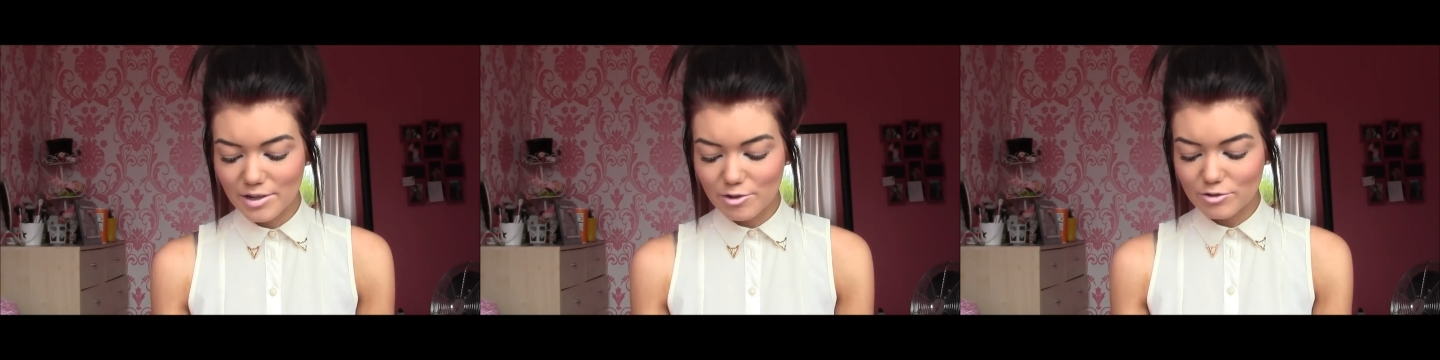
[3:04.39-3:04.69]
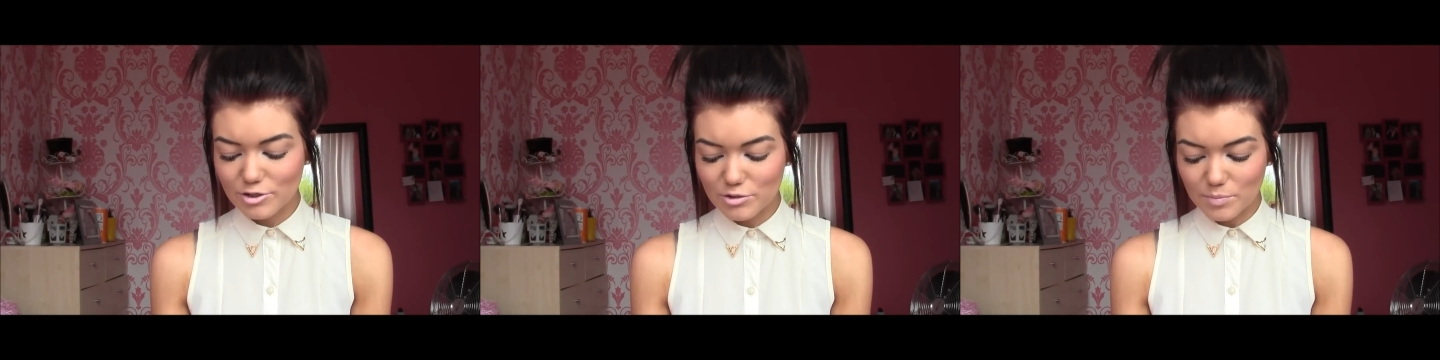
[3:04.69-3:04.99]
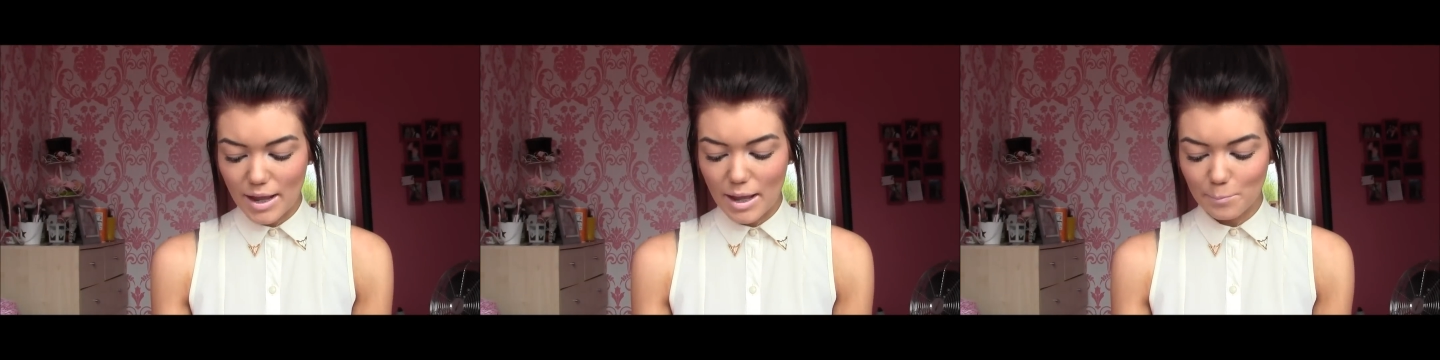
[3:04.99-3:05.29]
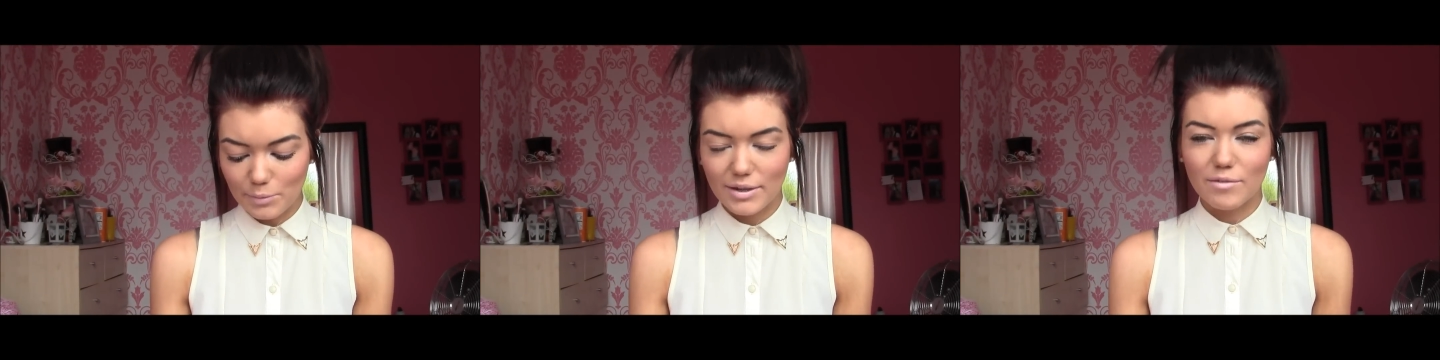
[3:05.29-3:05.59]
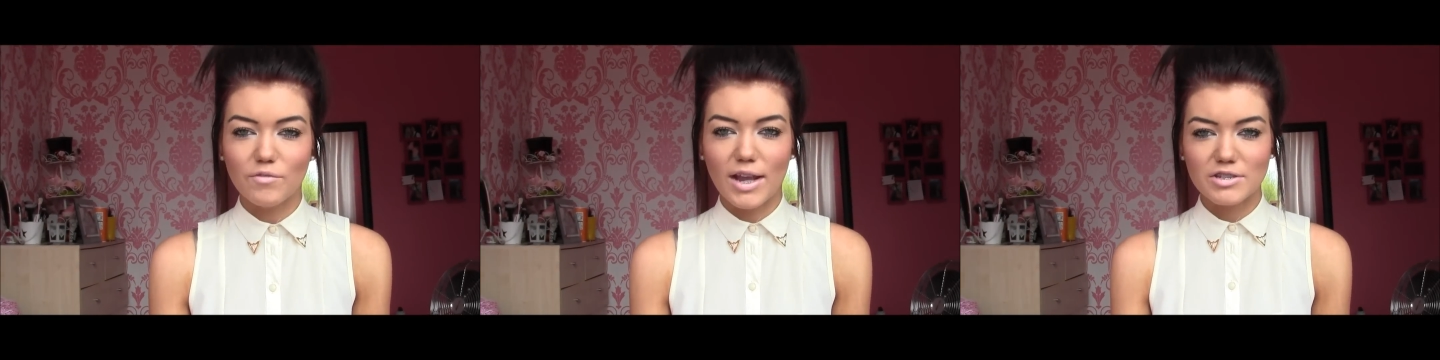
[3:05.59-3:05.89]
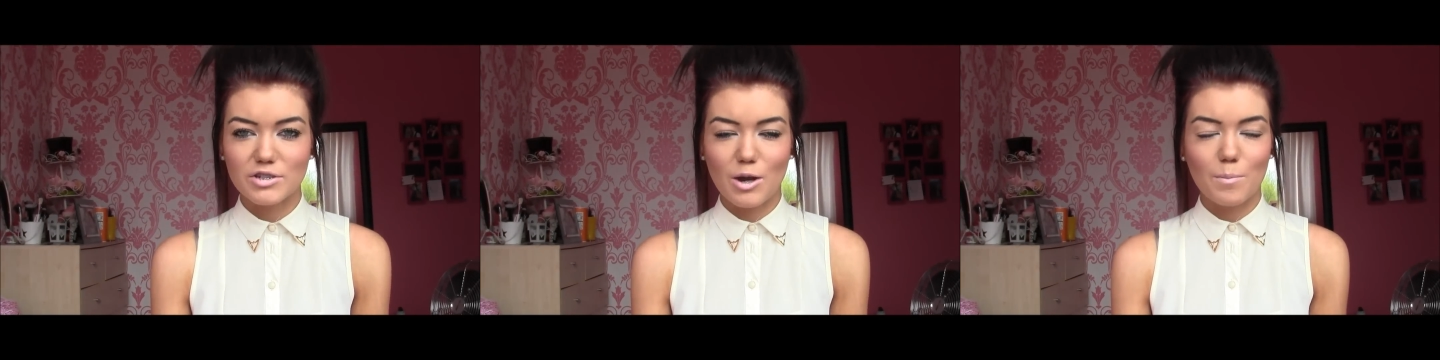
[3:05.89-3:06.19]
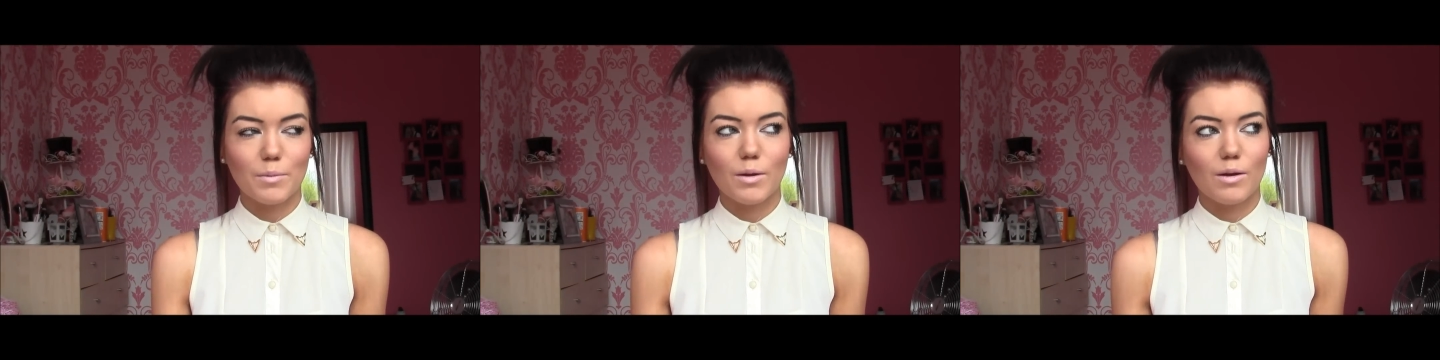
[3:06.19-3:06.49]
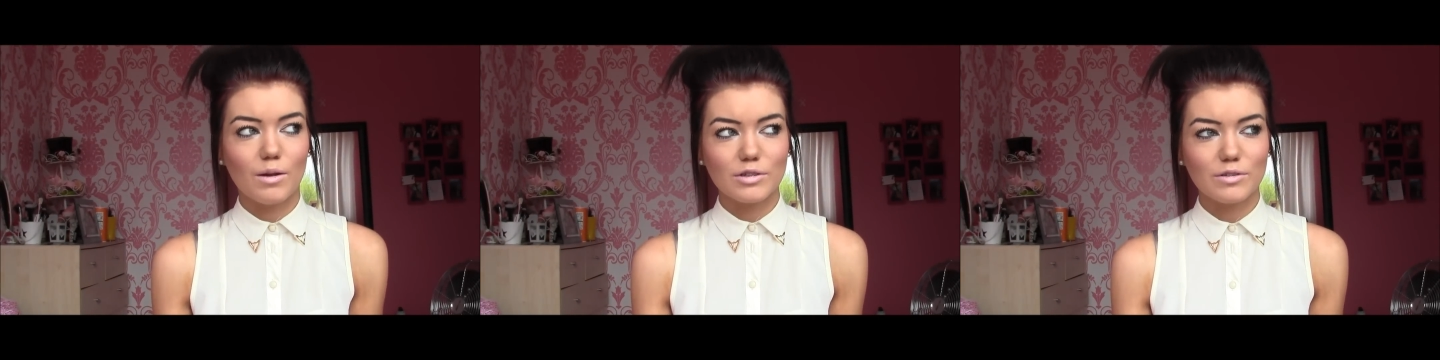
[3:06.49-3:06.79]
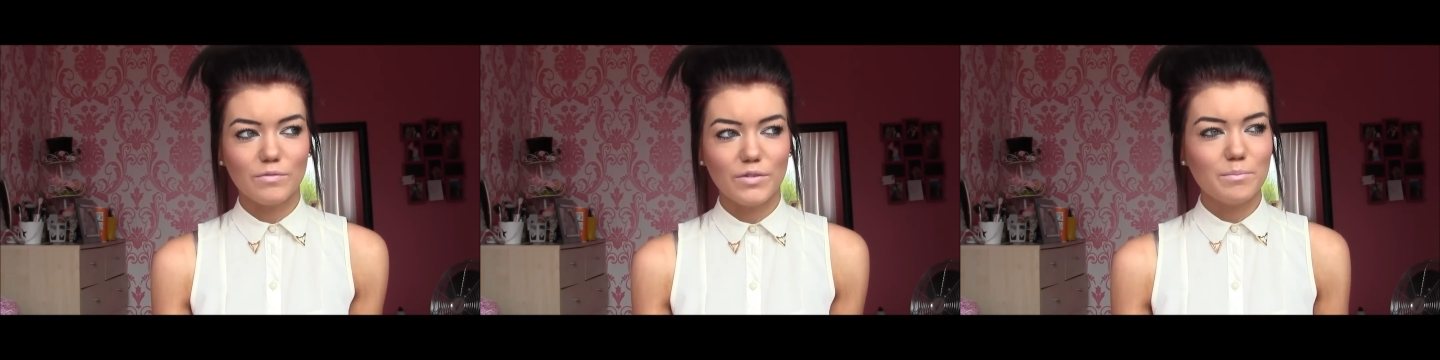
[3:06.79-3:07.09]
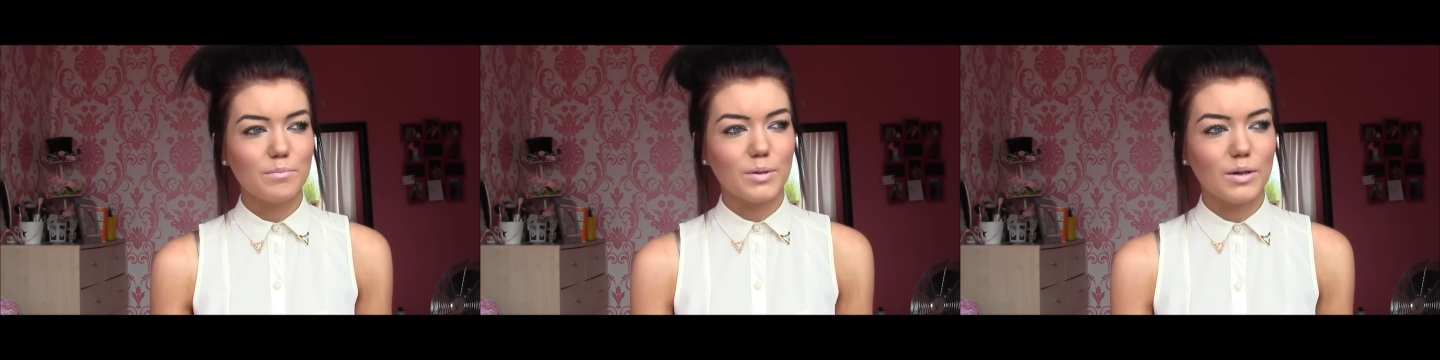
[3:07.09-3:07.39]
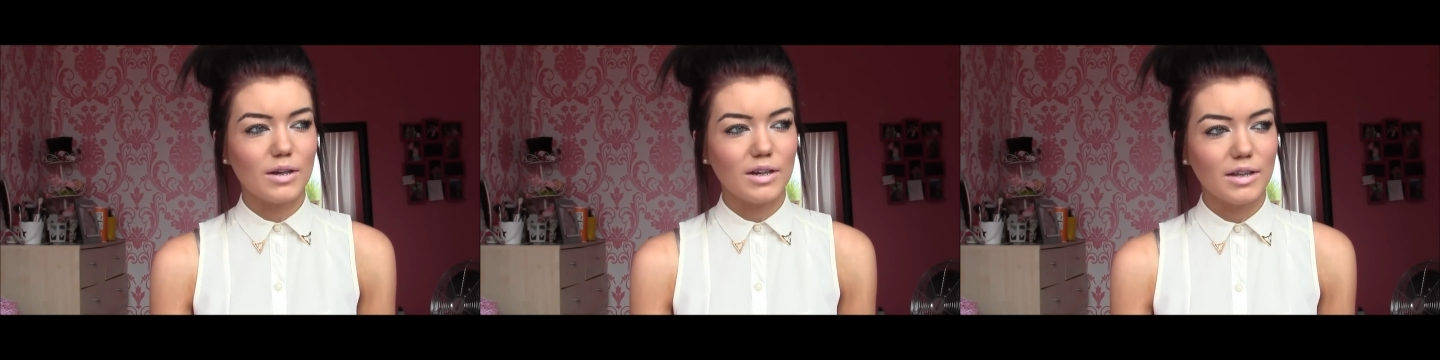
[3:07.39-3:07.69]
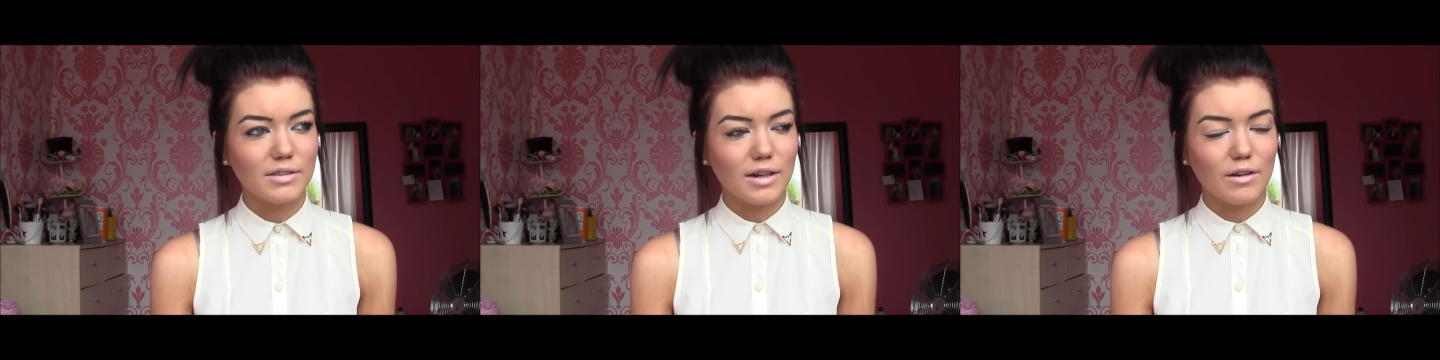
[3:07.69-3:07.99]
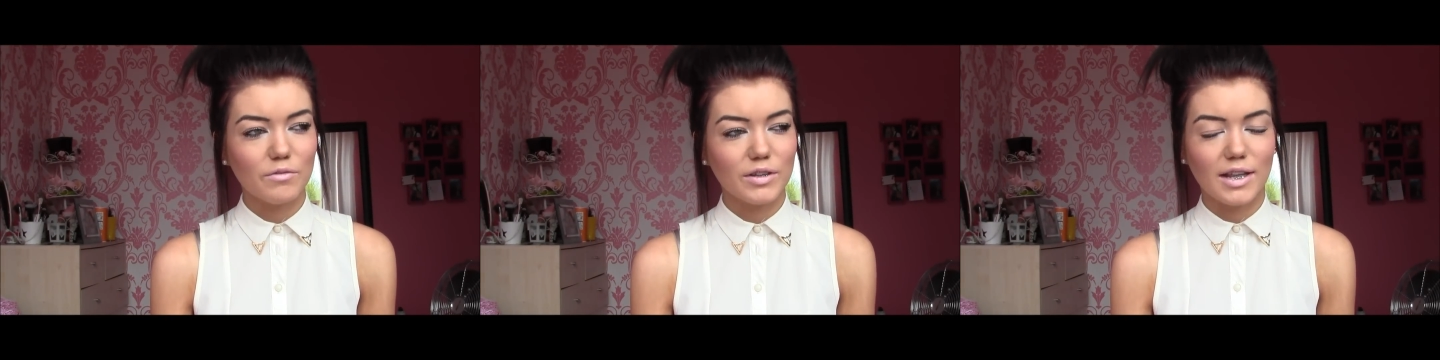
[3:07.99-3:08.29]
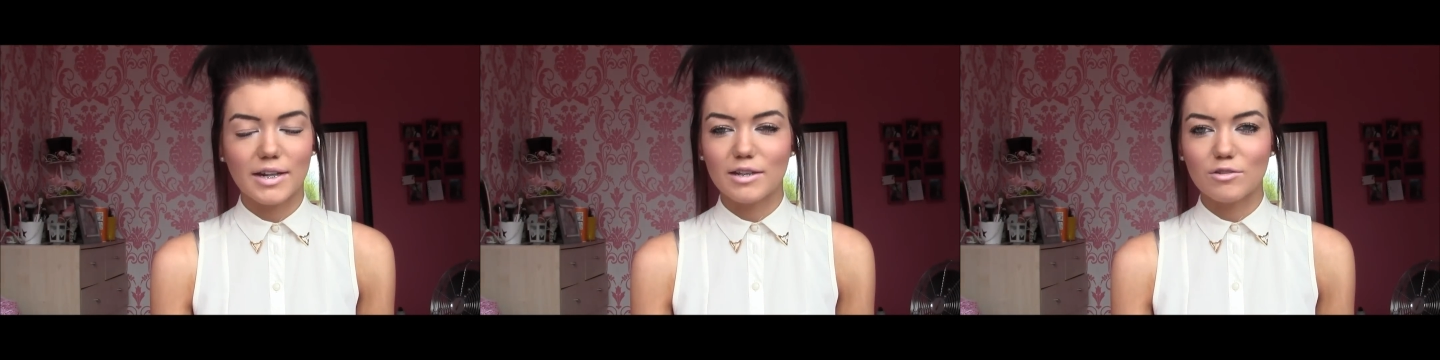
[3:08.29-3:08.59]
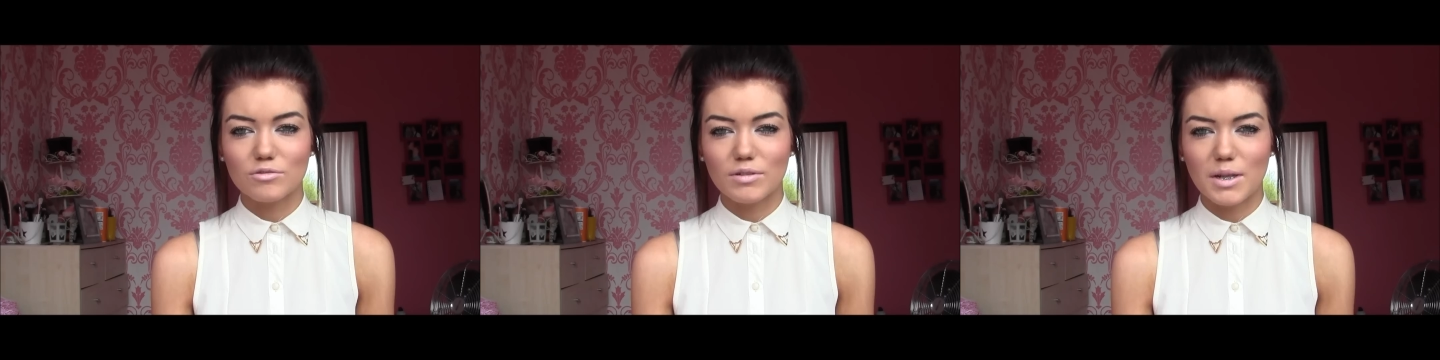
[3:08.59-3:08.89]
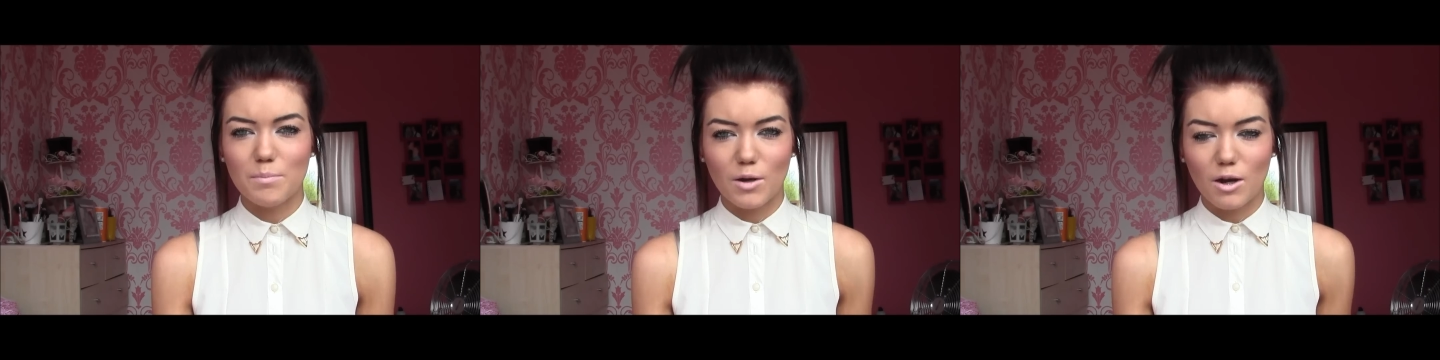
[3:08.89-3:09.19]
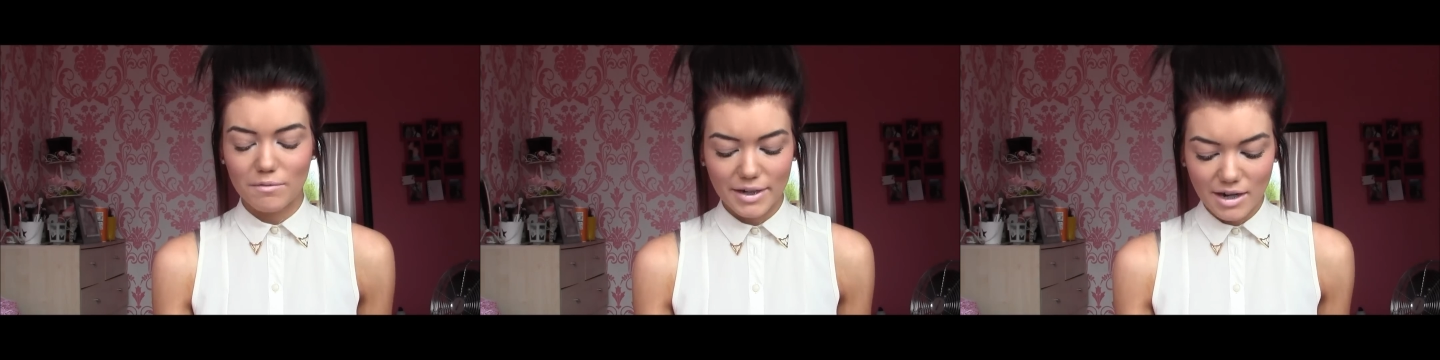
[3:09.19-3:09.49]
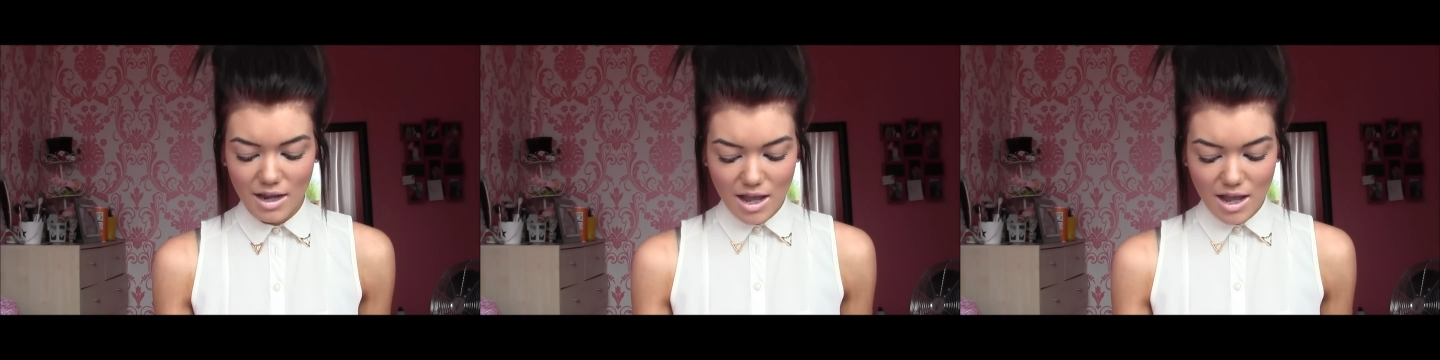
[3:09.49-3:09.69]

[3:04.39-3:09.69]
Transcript: you could just wear a plain vest top or something, but then I feel like it looks really boring.